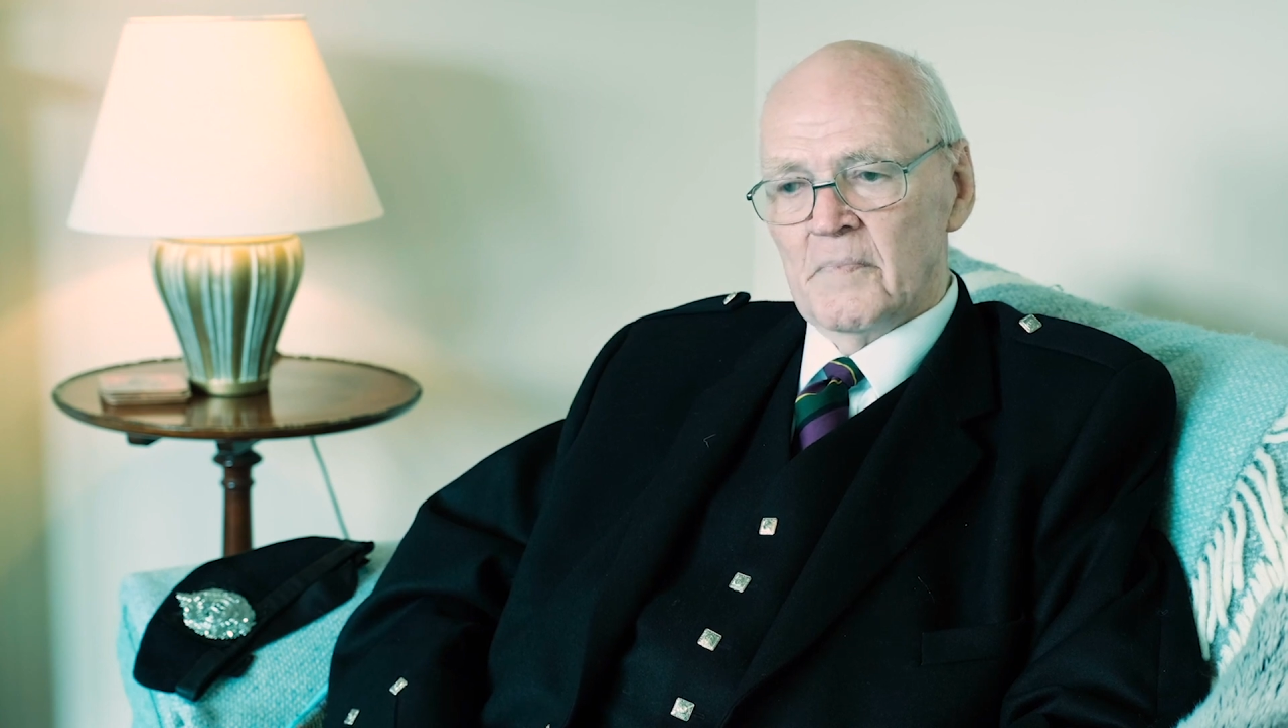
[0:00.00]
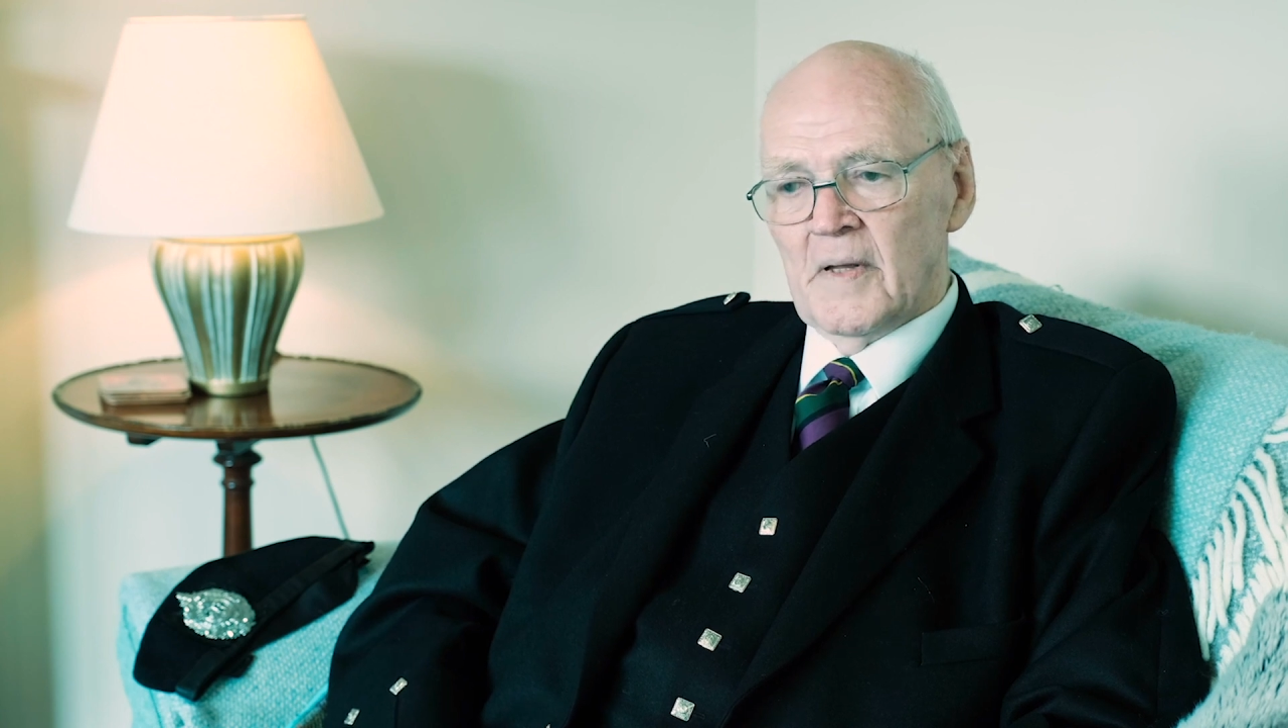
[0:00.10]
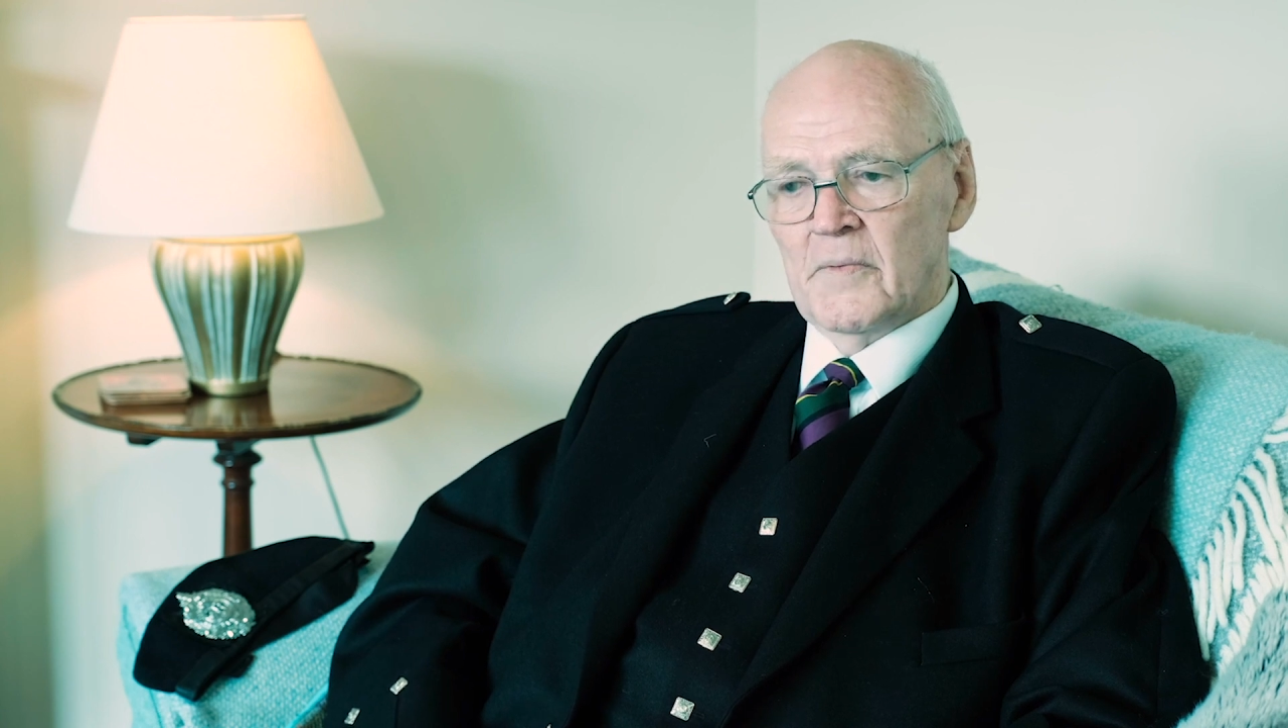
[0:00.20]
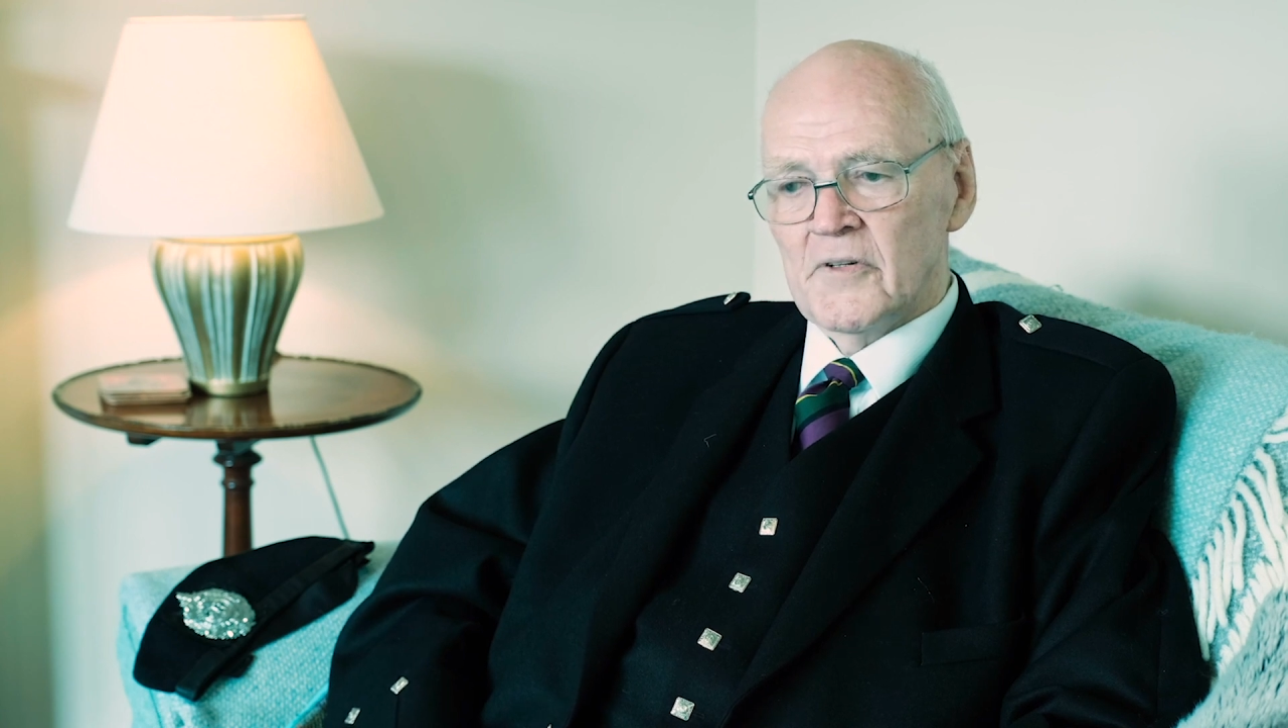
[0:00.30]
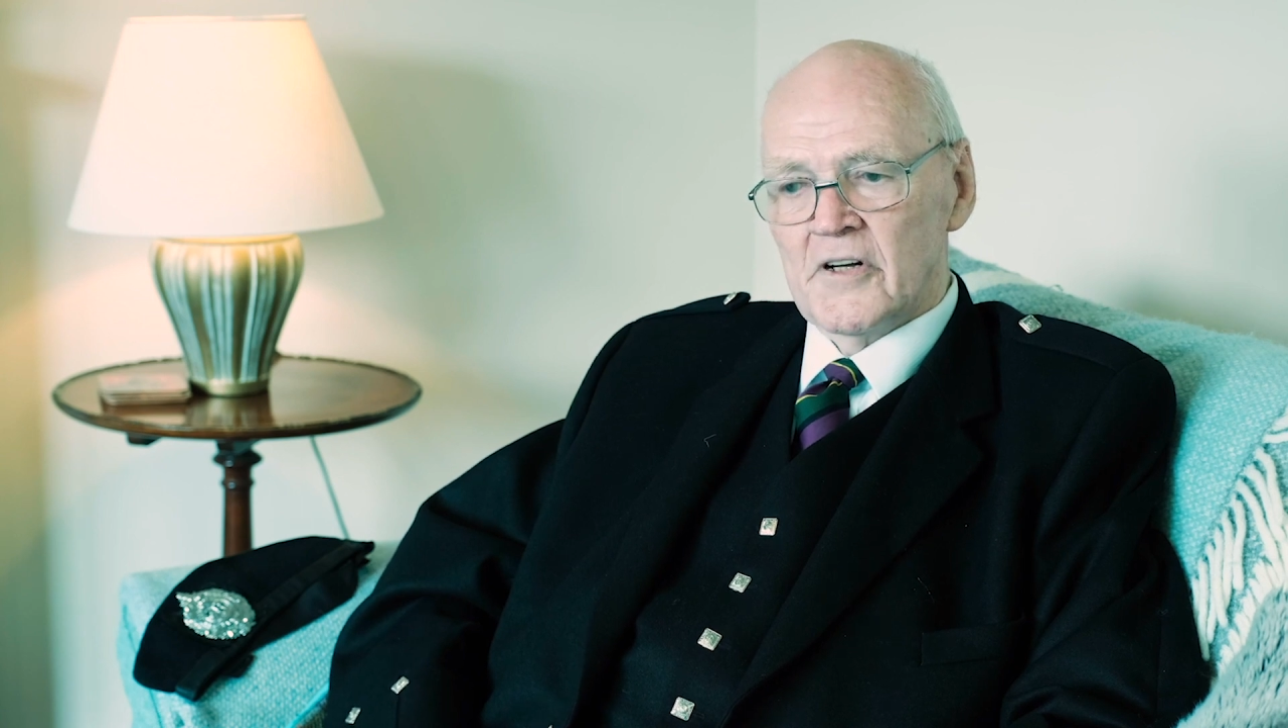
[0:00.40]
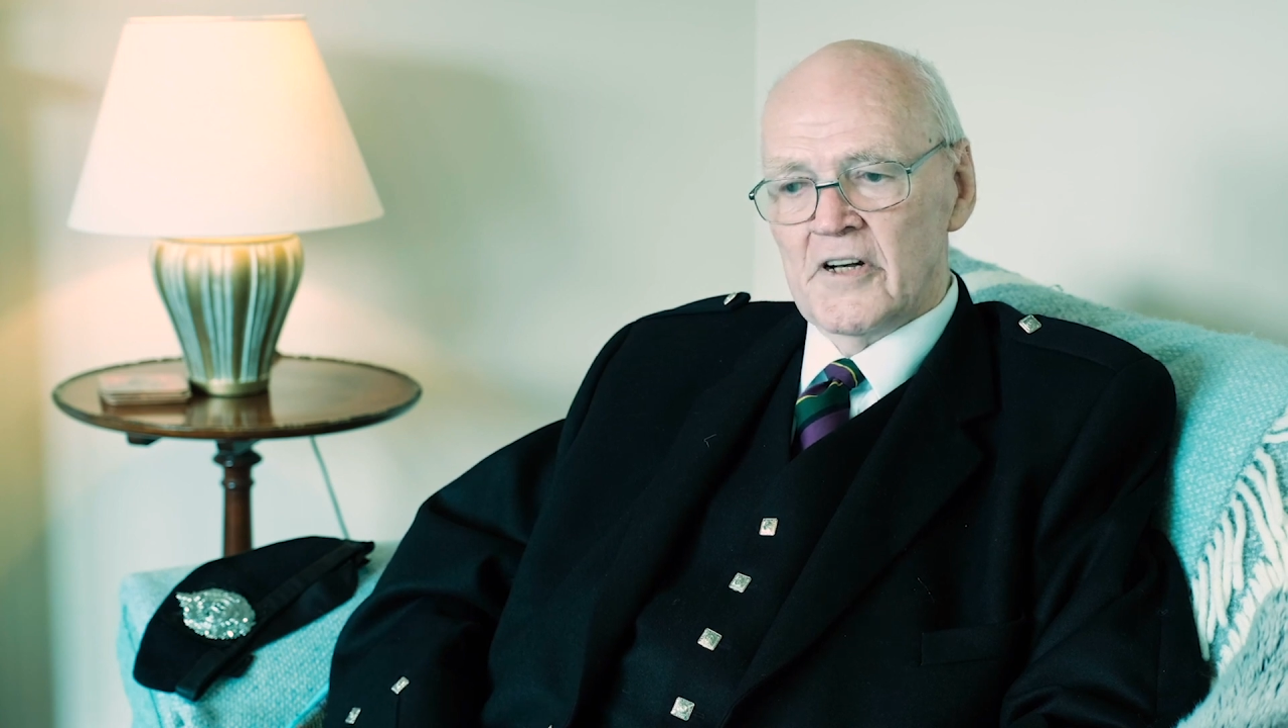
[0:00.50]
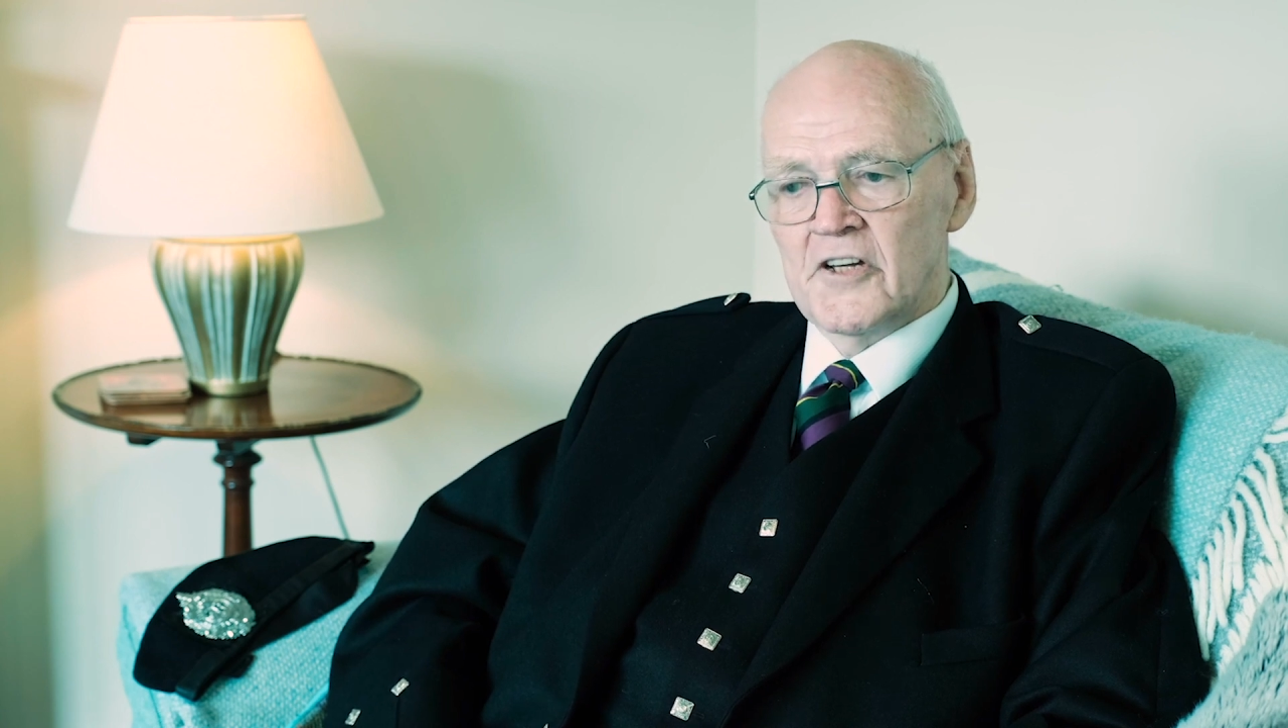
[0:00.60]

he was in